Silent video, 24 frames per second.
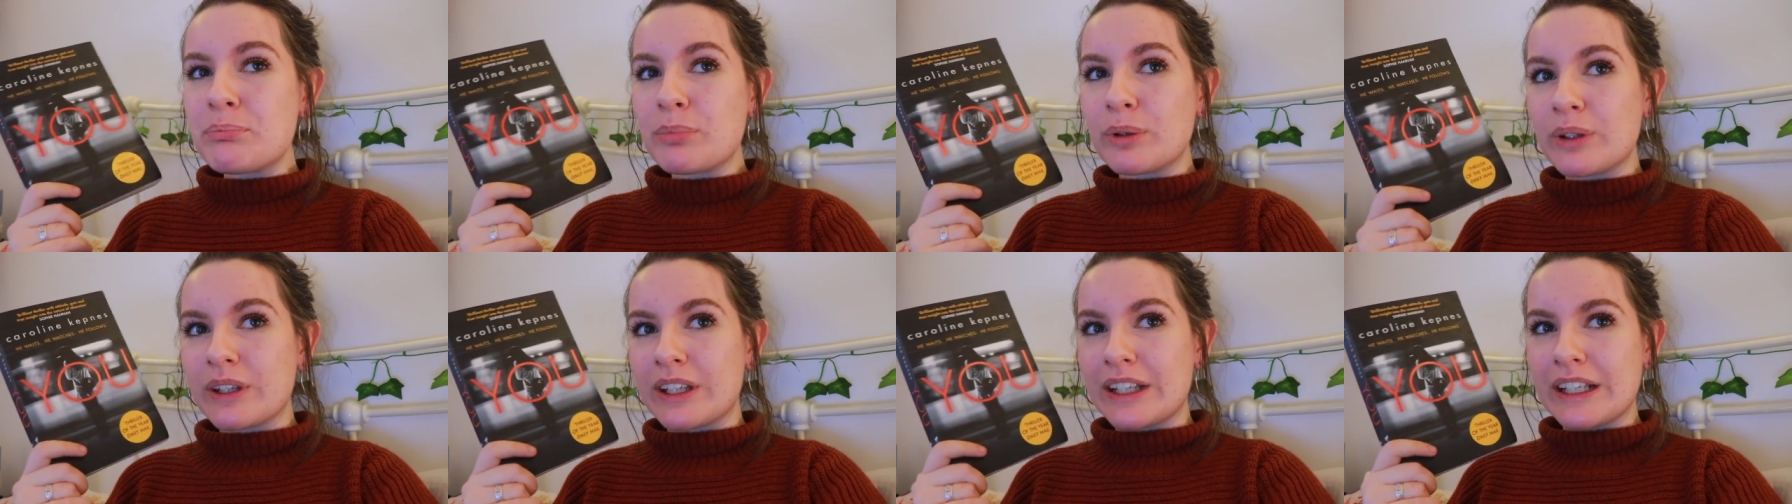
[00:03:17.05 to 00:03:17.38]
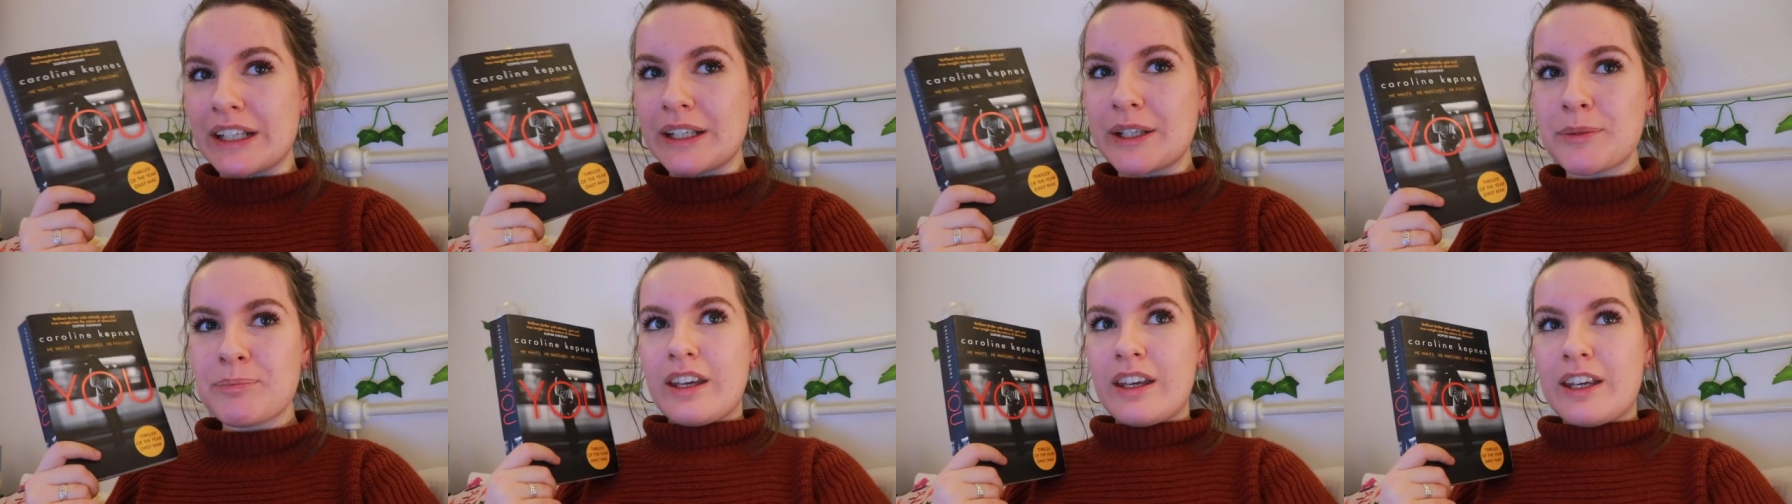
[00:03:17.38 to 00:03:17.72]
but
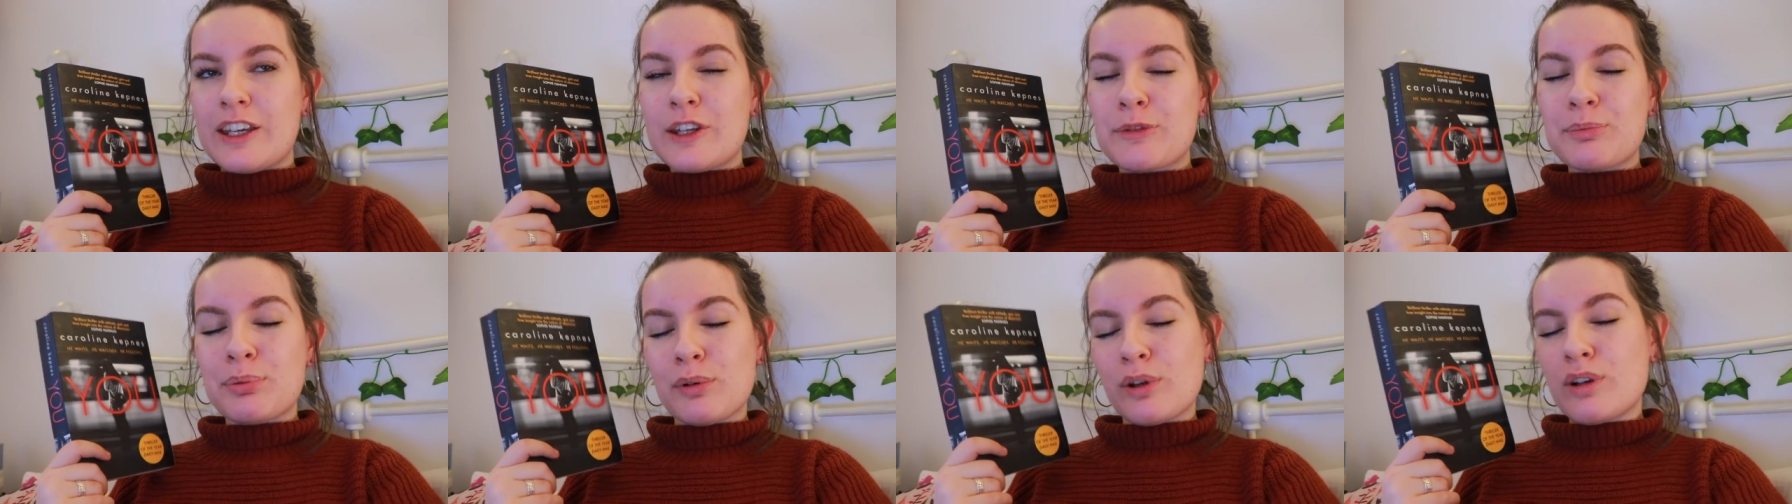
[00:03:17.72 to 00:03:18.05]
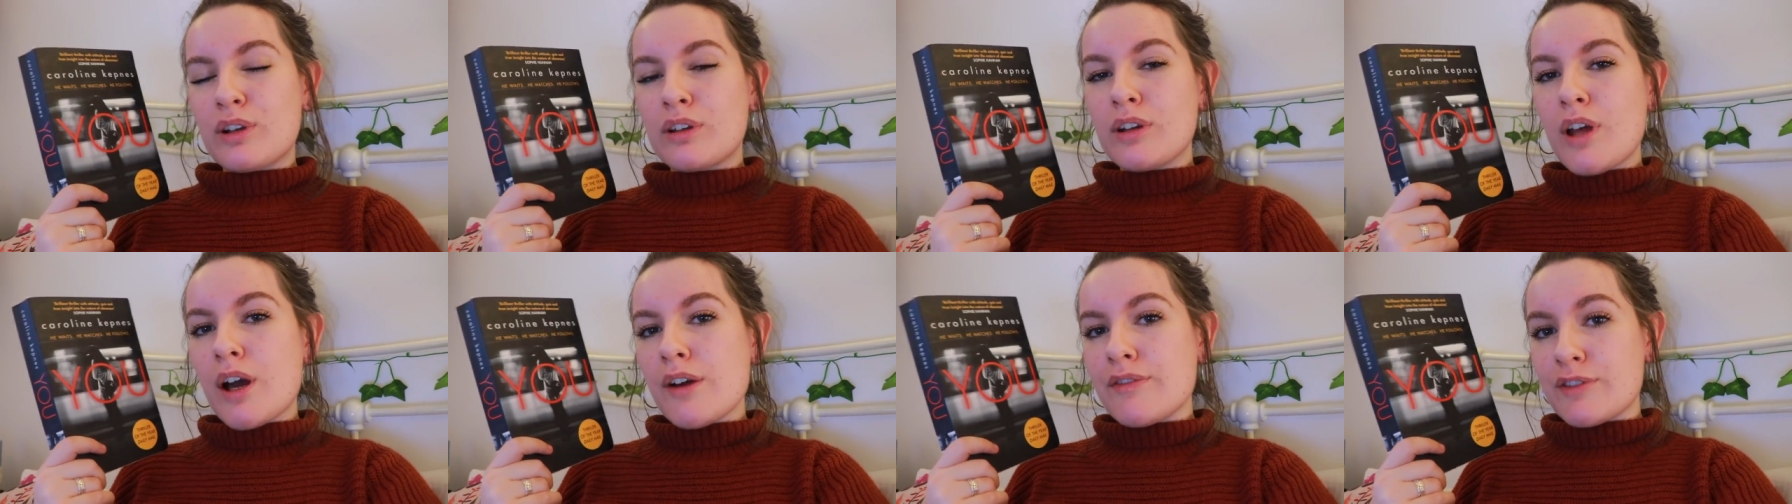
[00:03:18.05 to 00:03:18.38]
like he's putting
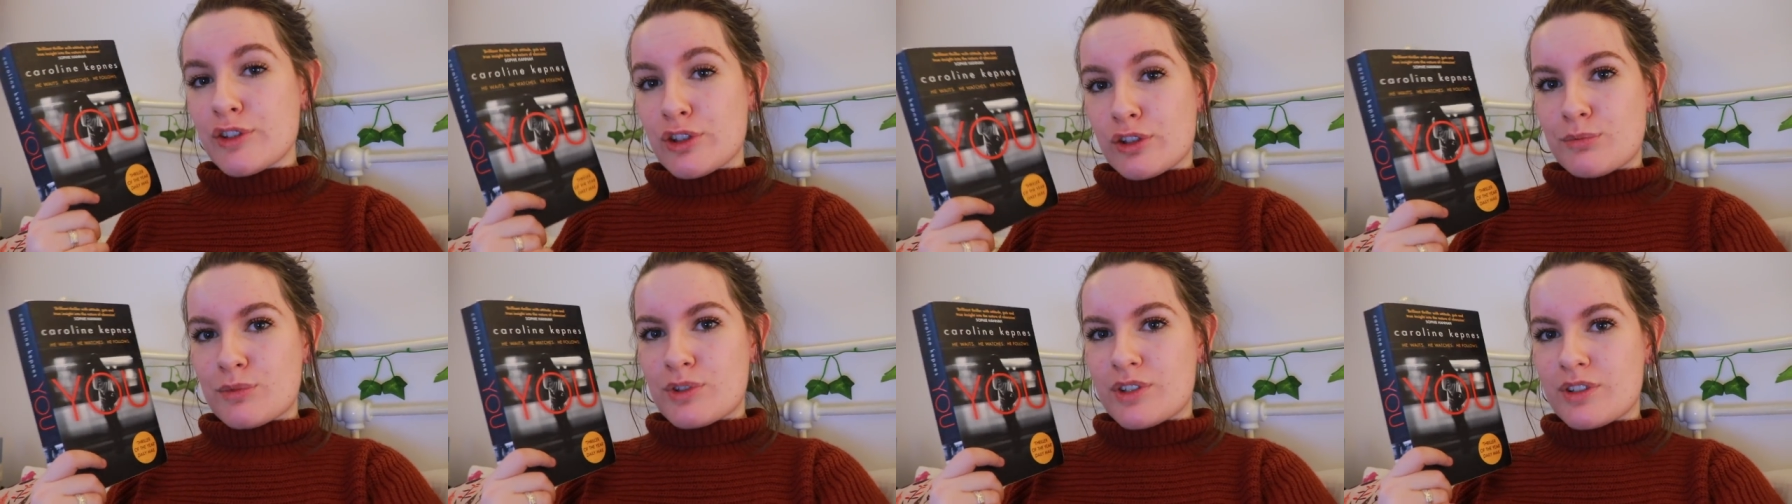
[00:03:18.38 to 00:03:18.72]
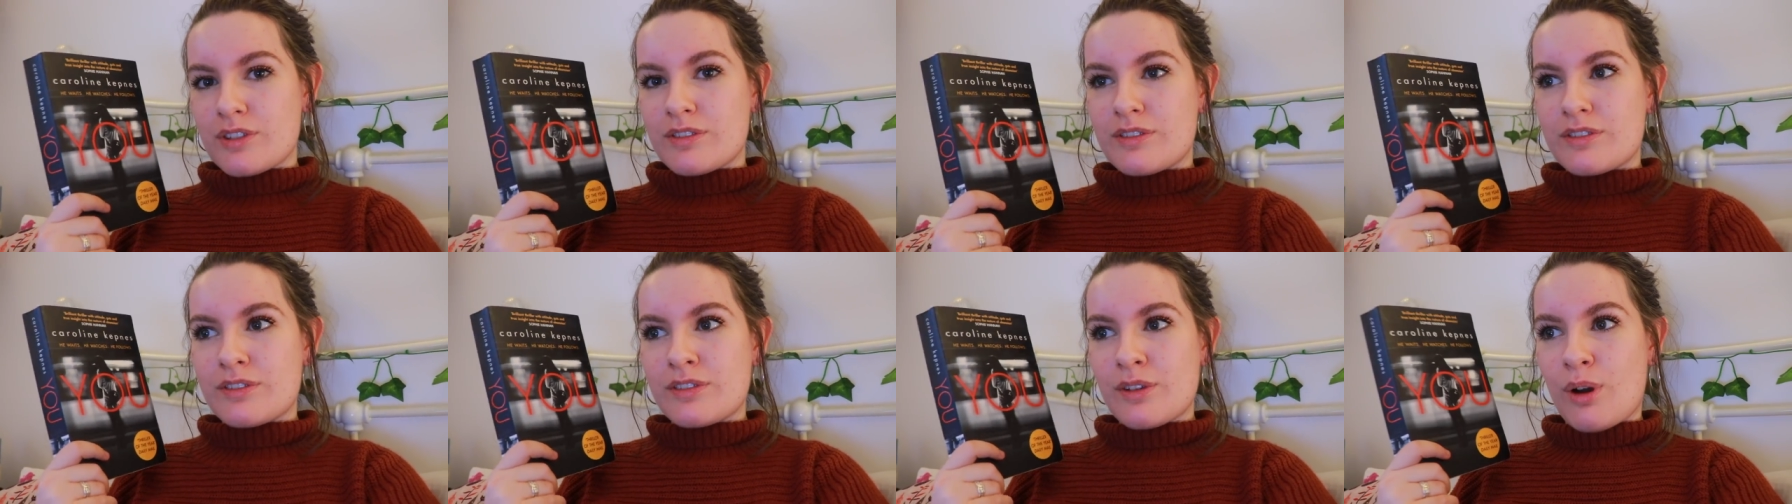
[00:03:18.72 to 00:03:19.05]
a lot of
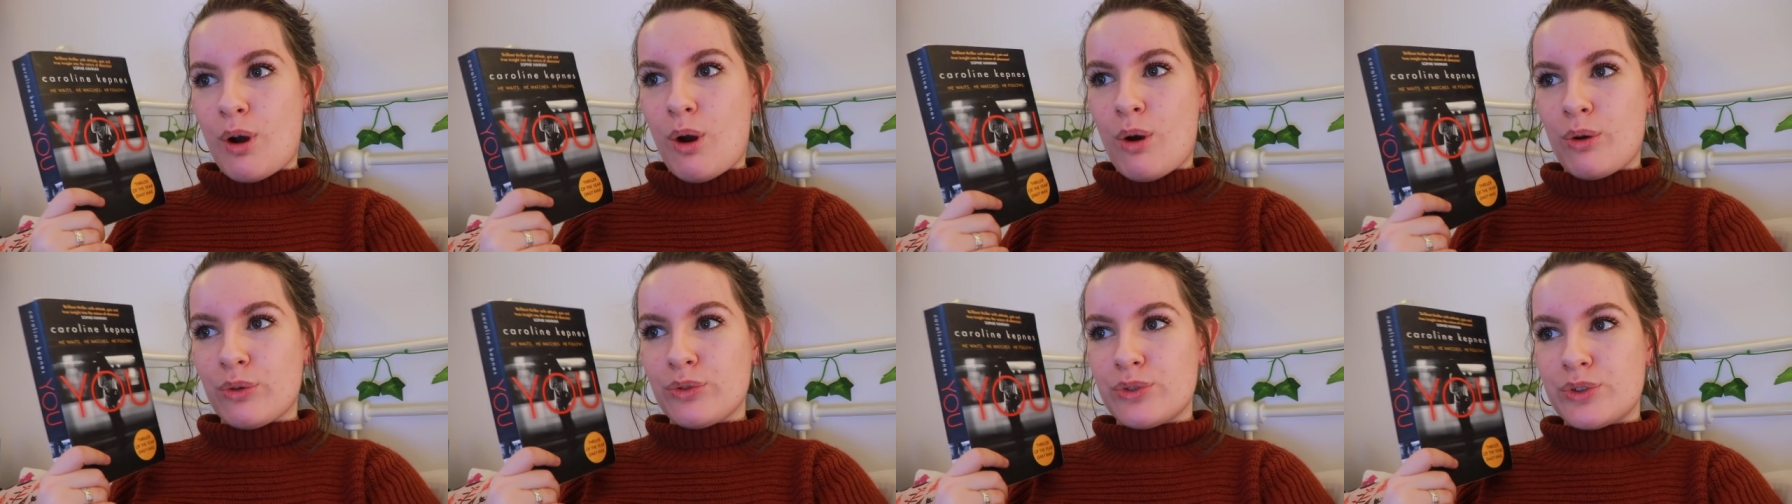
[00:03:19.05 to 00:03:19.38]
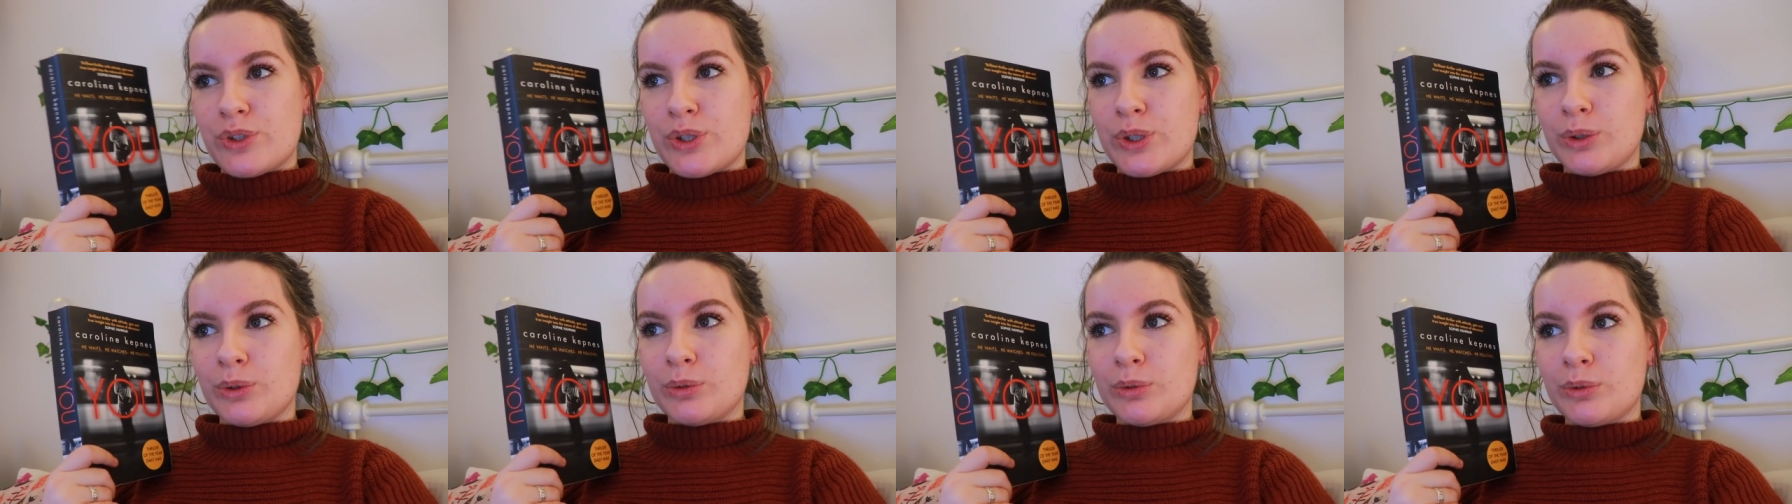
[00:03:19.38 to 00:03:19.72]
assumptions
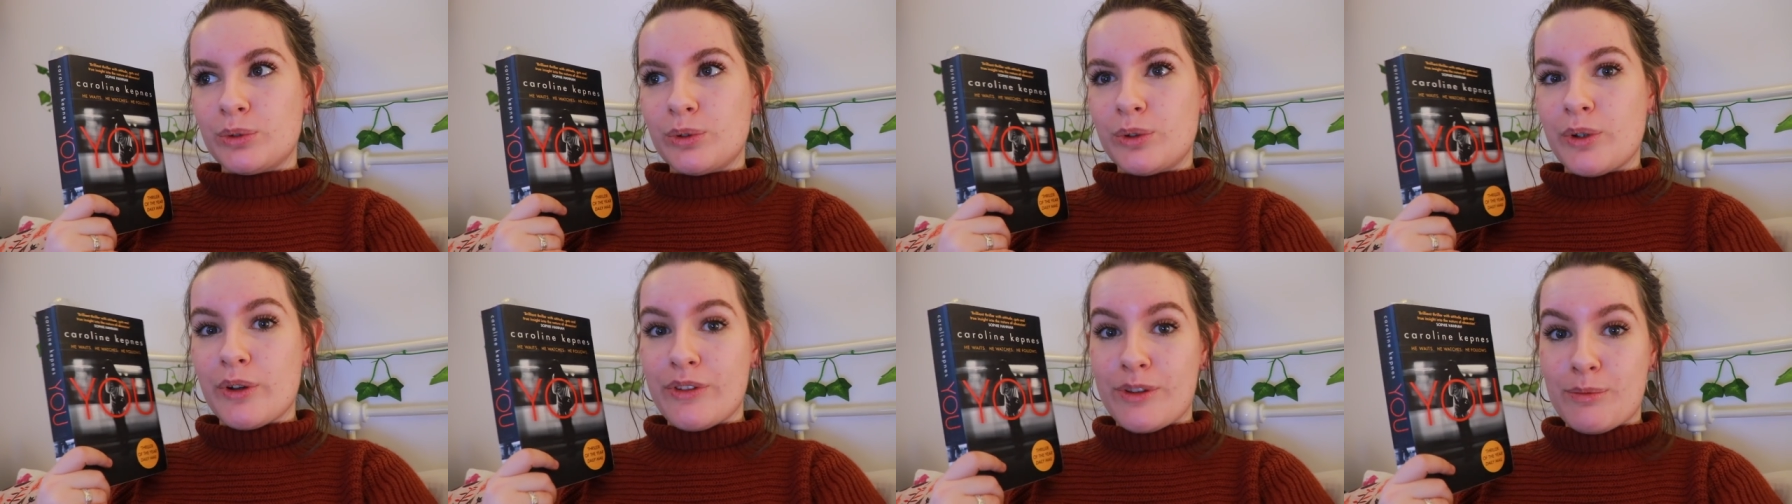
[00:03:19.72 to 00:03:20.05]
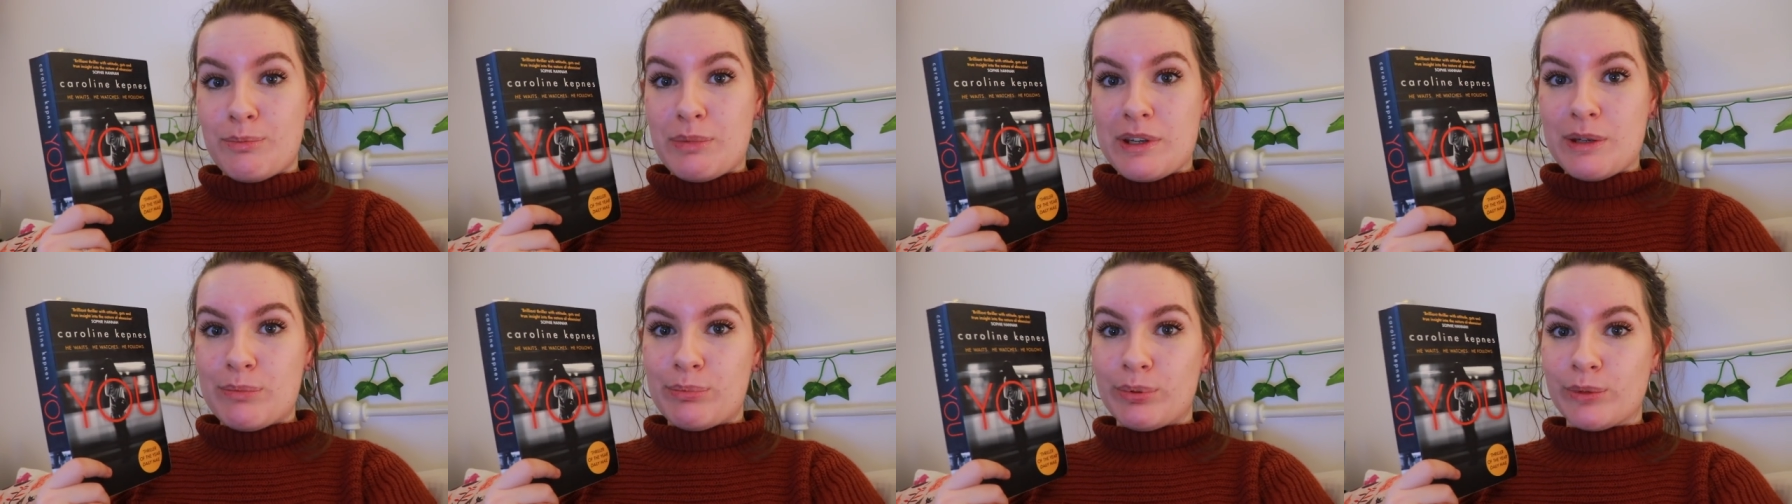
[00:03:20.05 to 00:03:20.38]
onto other
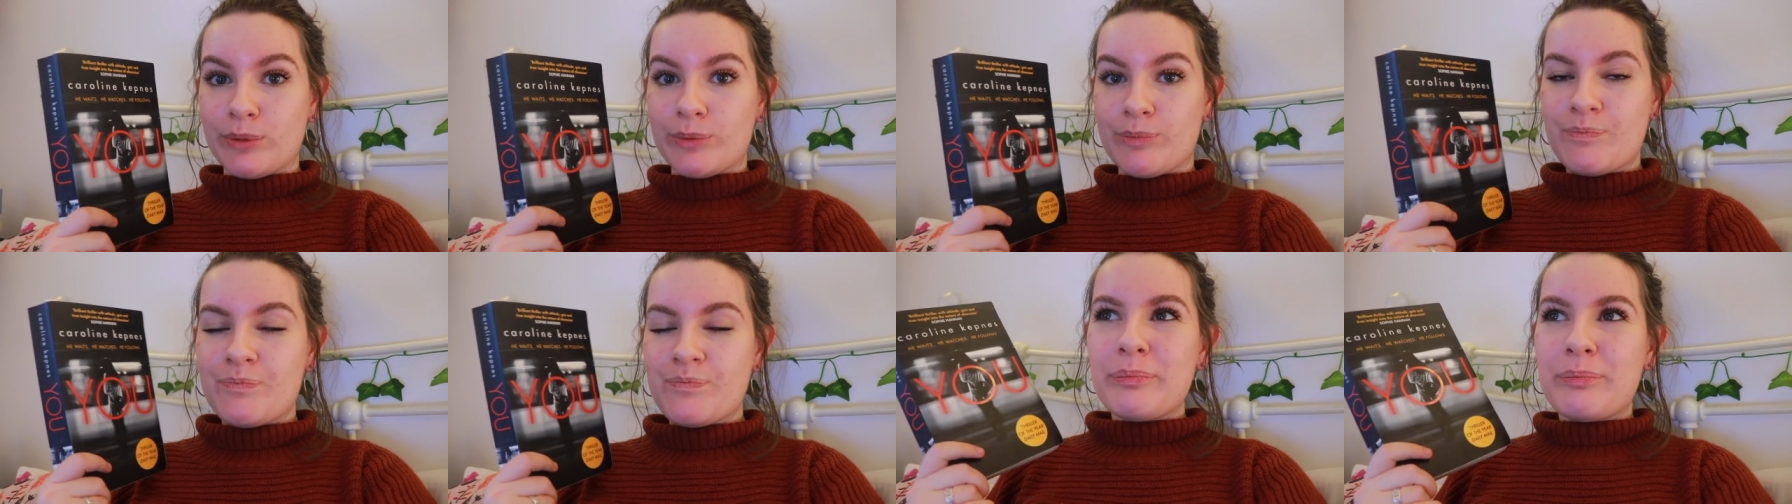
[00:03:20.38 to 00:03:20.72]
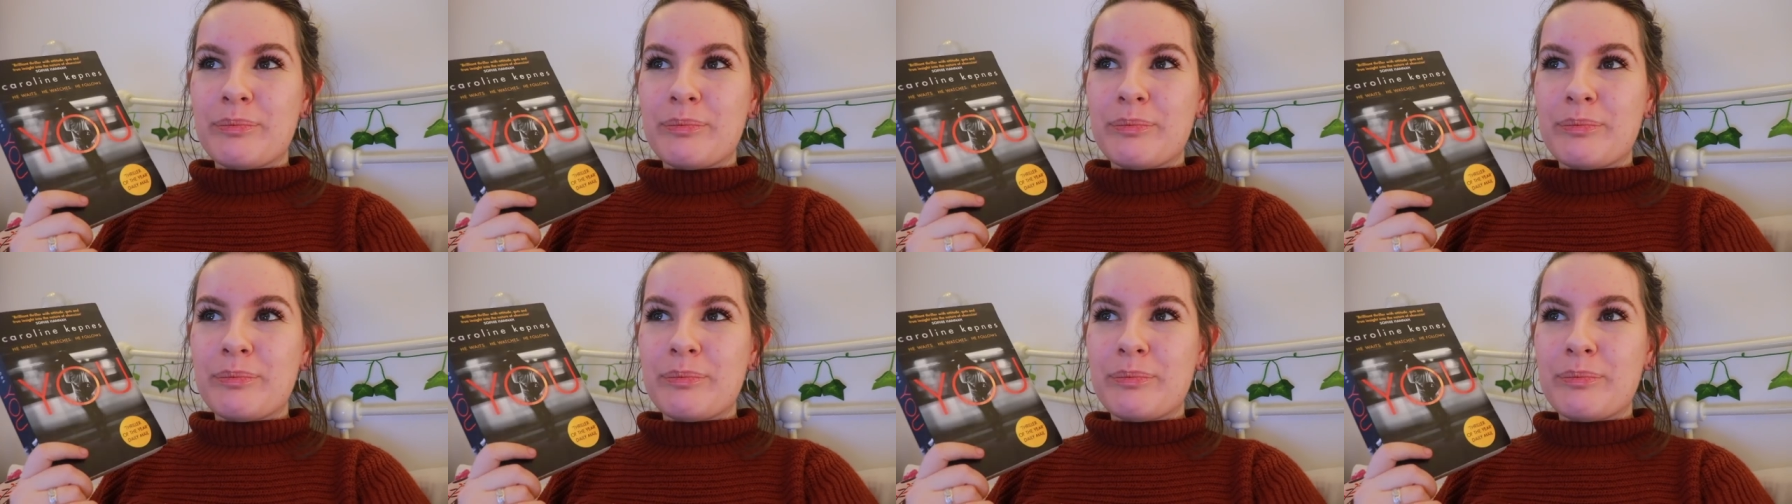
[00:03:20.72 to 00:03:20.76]
people.